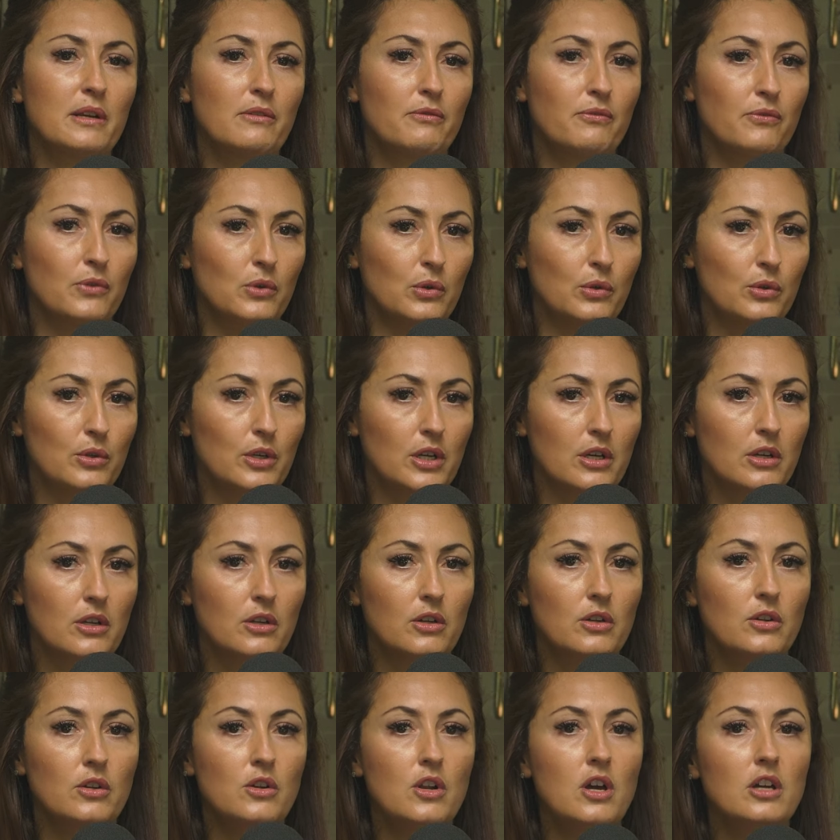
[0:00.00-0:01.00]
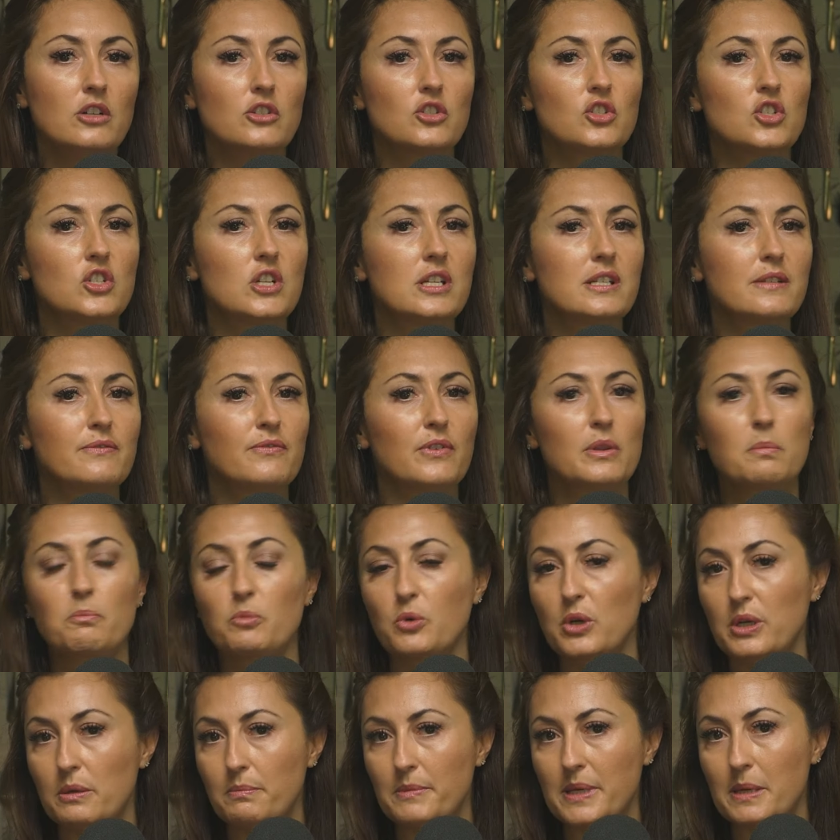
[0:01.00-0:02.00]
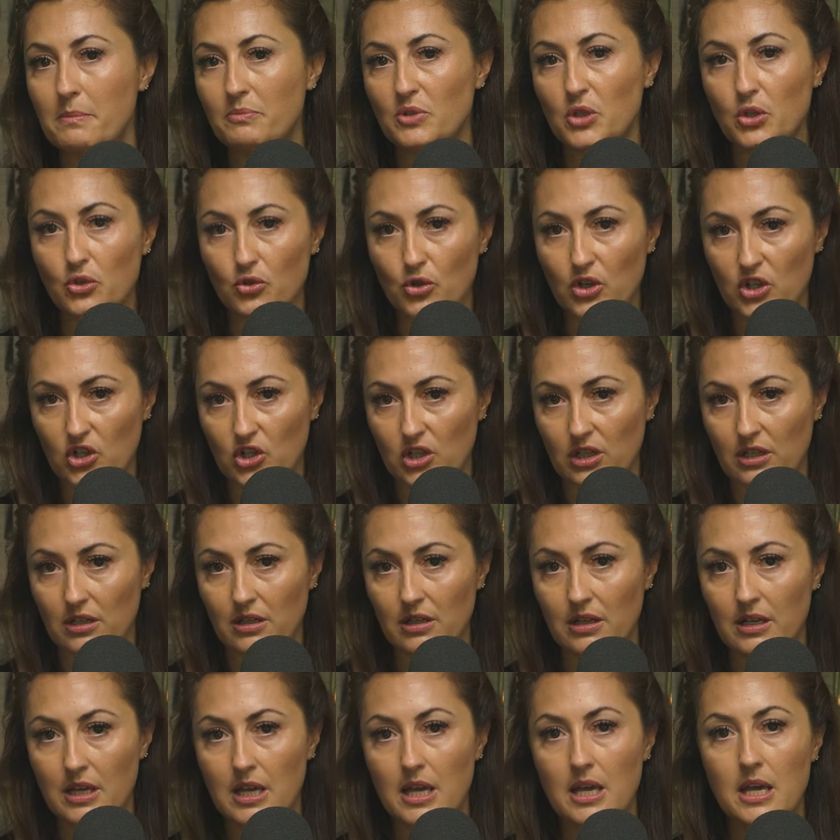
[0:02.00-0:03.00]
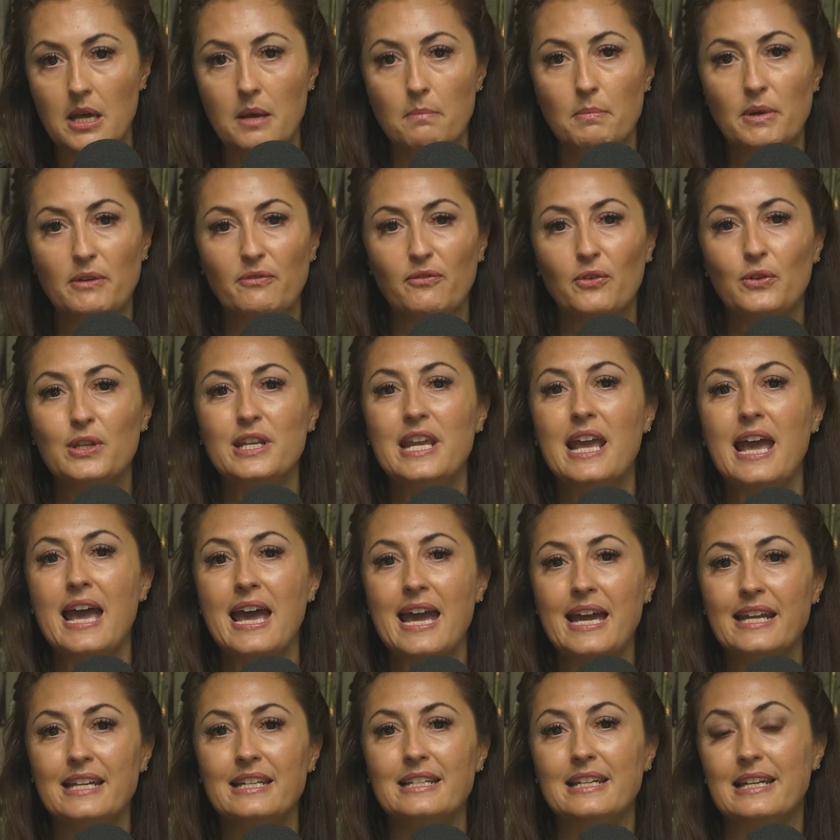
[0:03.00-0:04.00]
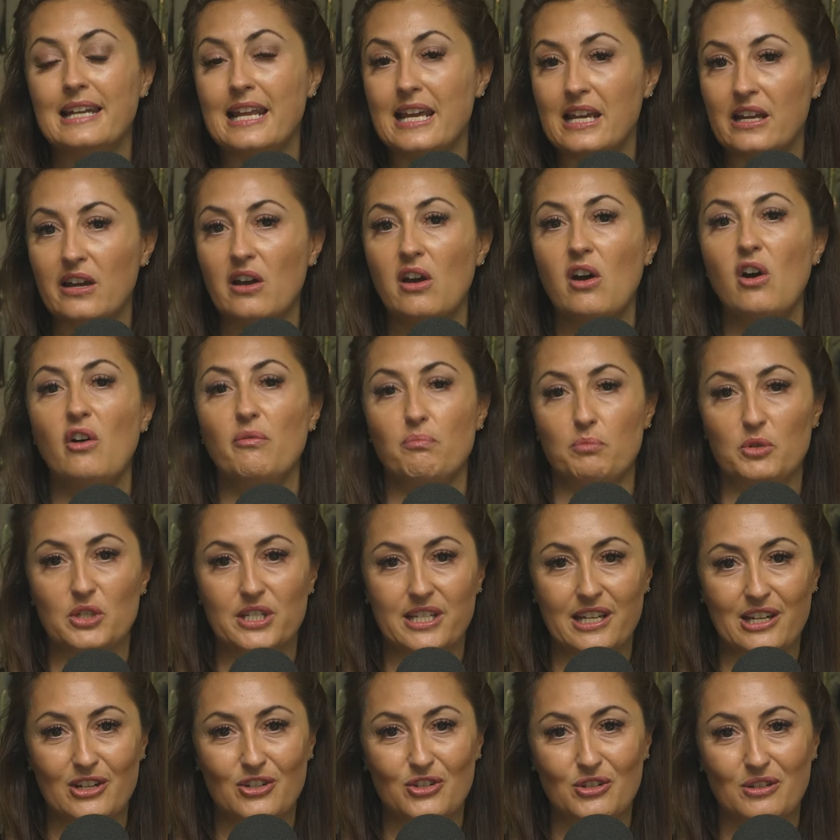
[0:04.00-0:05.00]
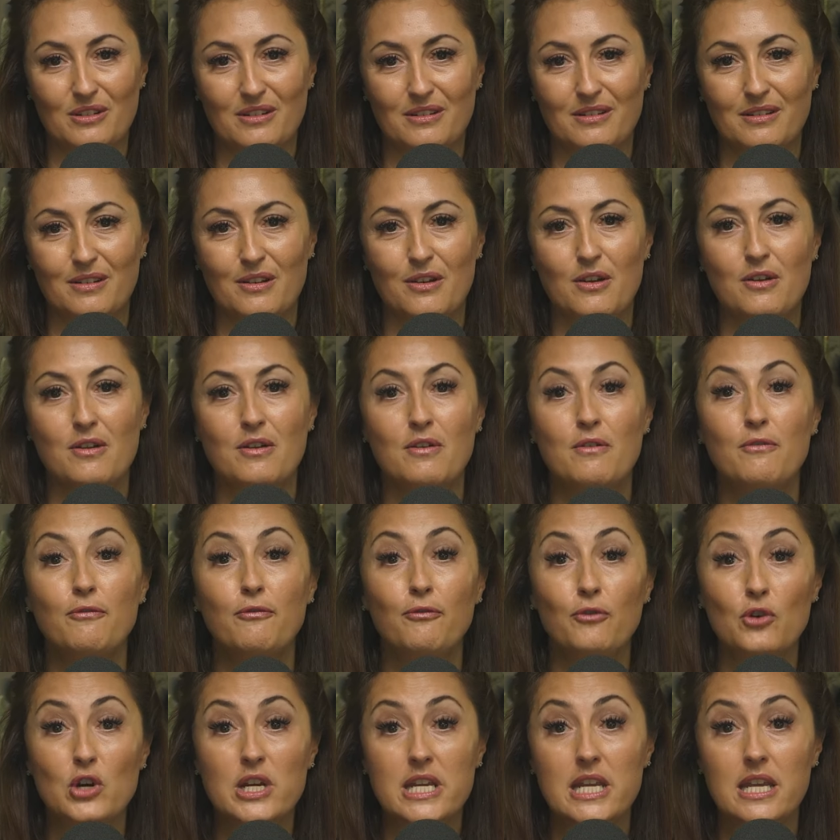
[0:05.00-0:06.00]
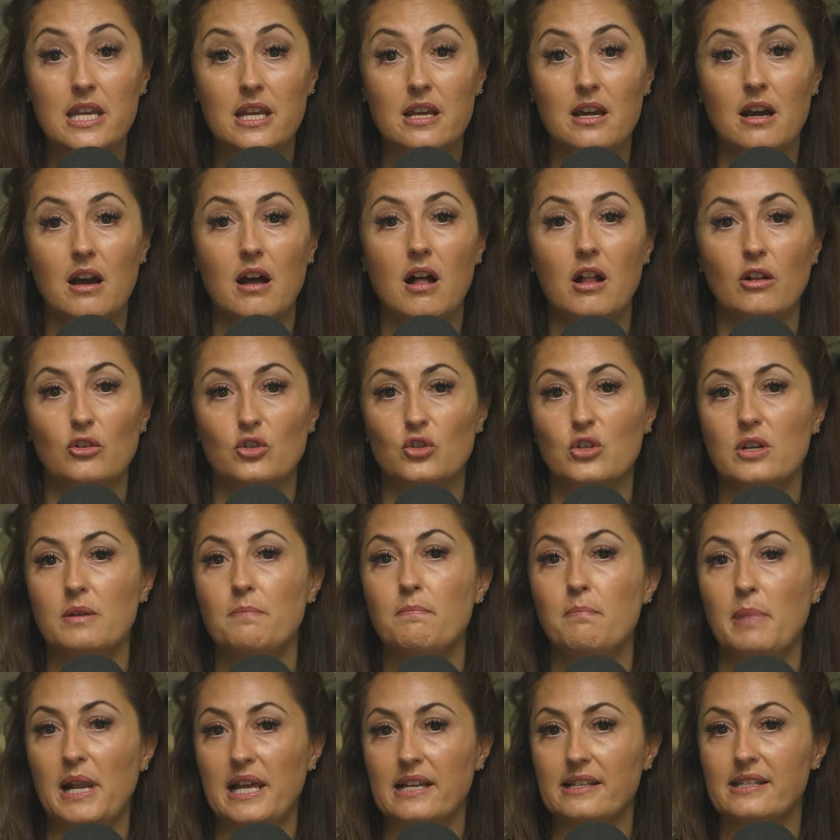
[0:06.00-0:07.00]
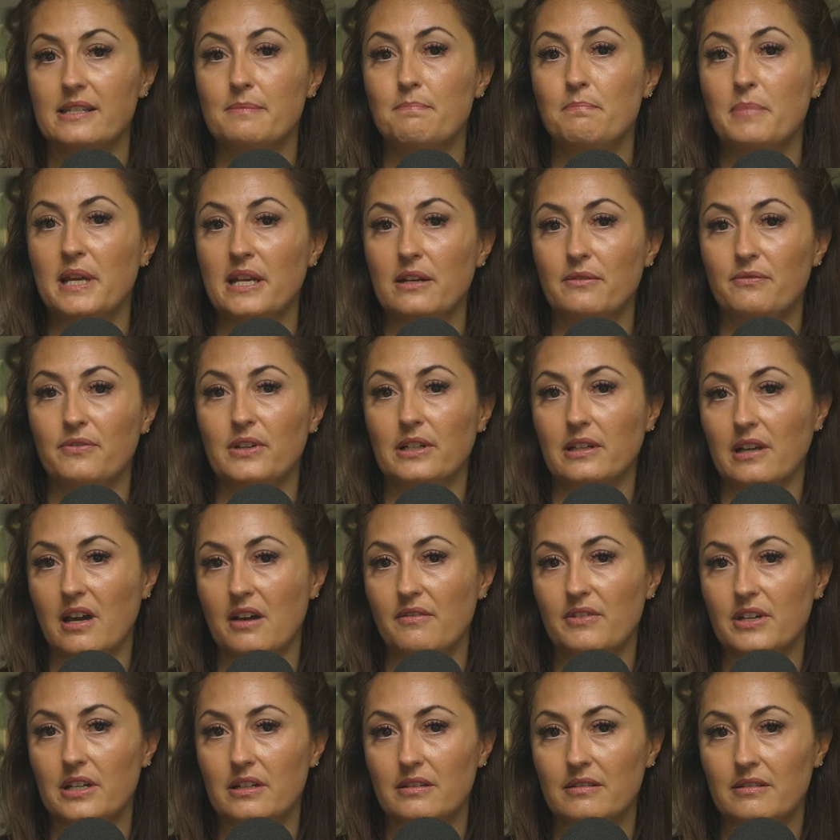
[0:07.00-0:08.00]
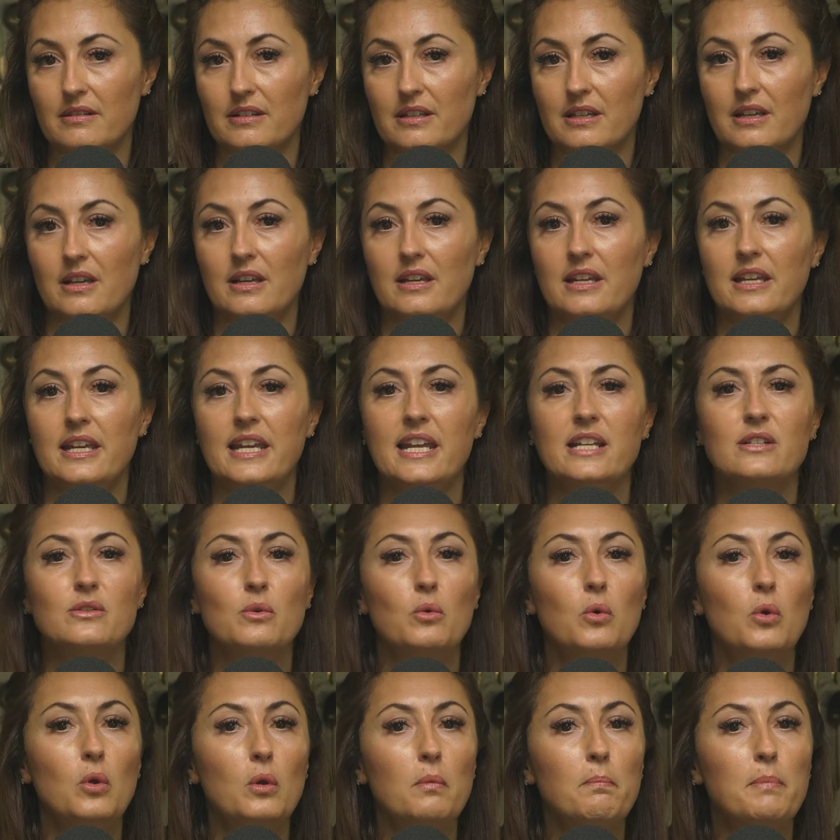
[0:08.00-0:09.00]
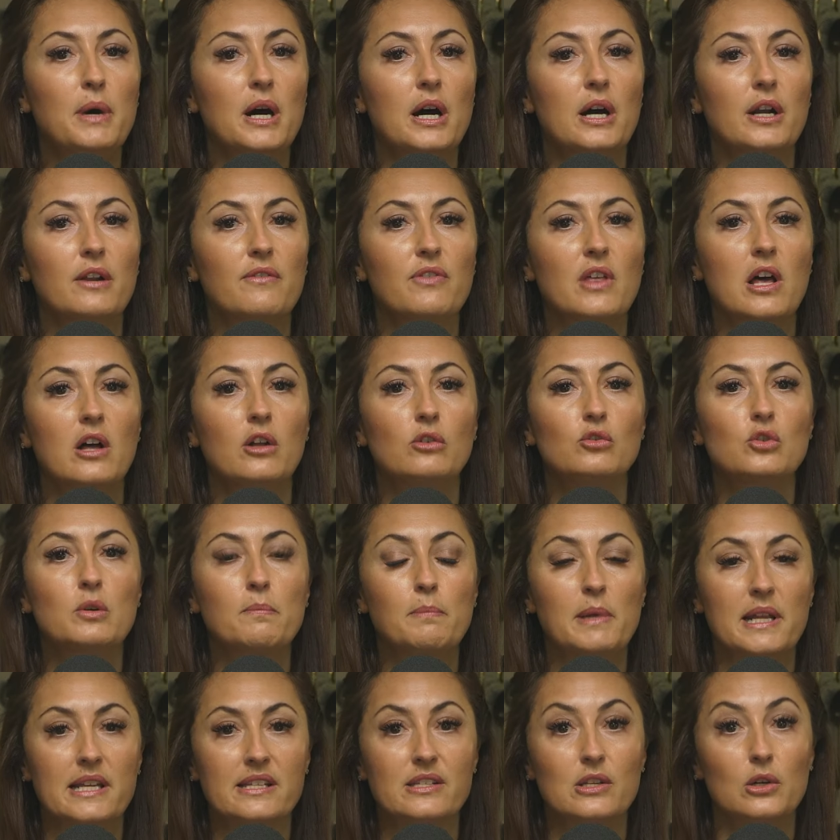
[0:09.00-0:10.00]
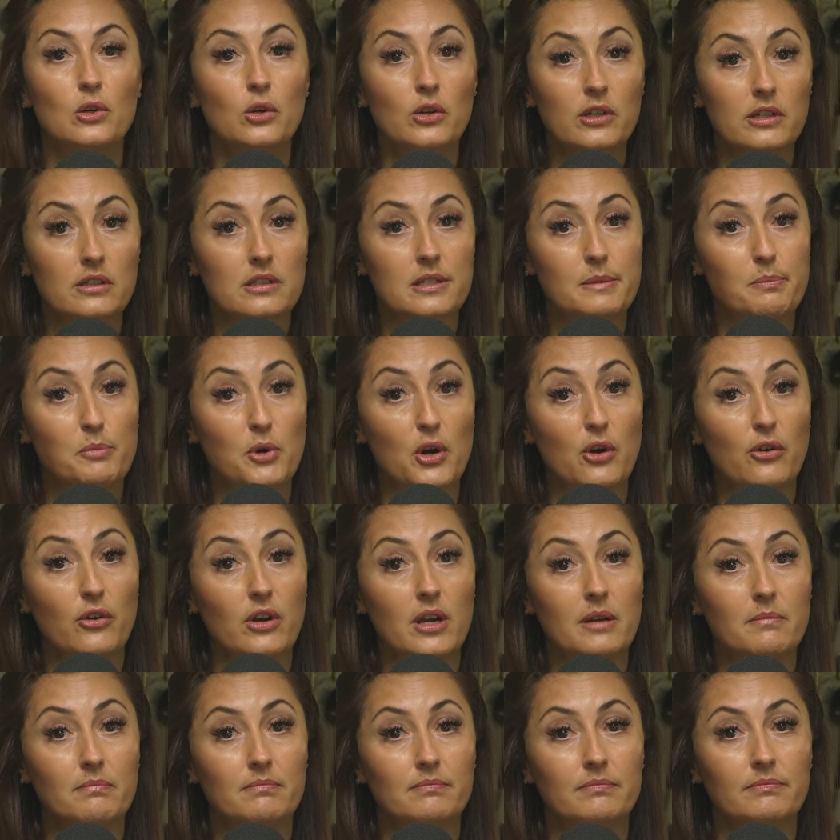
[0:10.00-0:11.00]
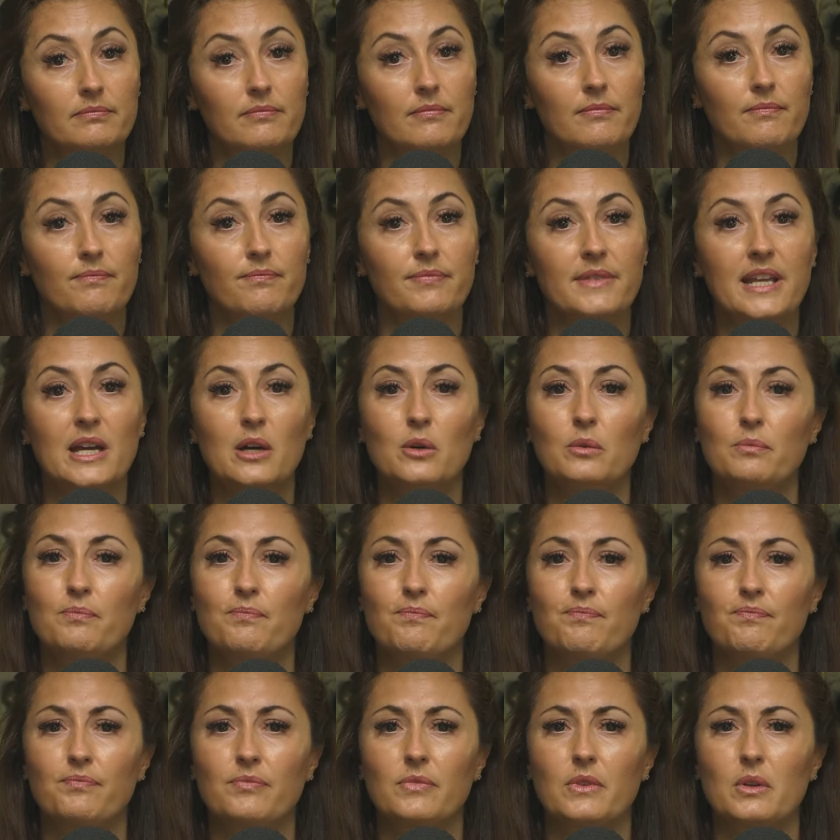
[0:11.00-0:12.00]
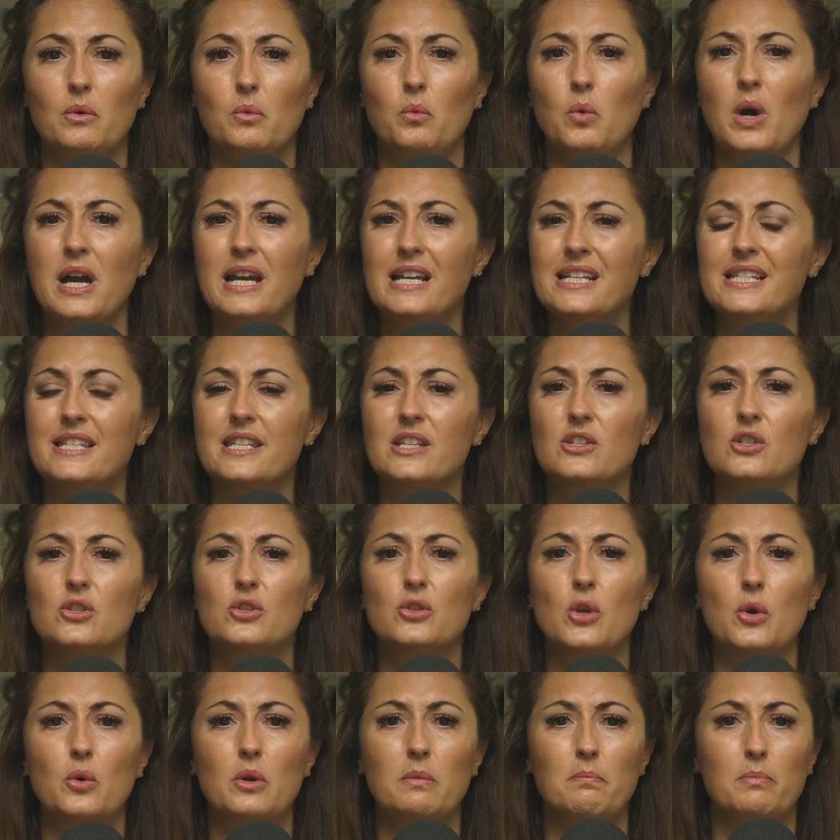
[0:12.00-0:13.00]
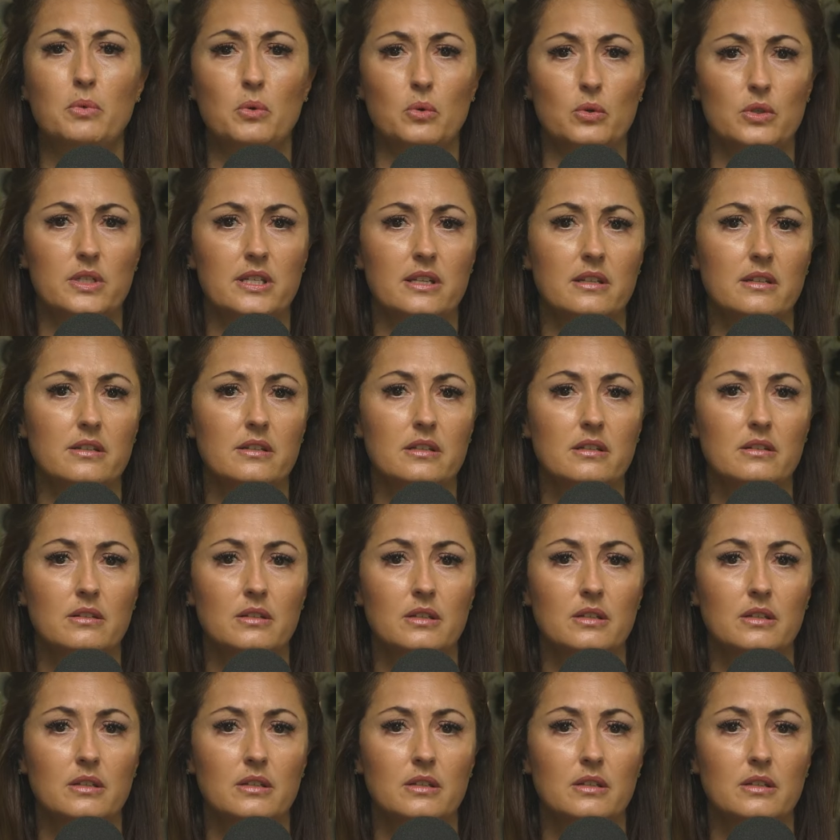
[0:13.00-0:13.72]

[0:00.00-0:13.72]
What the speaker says: food not just for the premium nutrition, but for the added layer of protection. Free Ultra Plus benefit cover. It's all part of the Ultra Plus loyalty program. Now, why is this so important?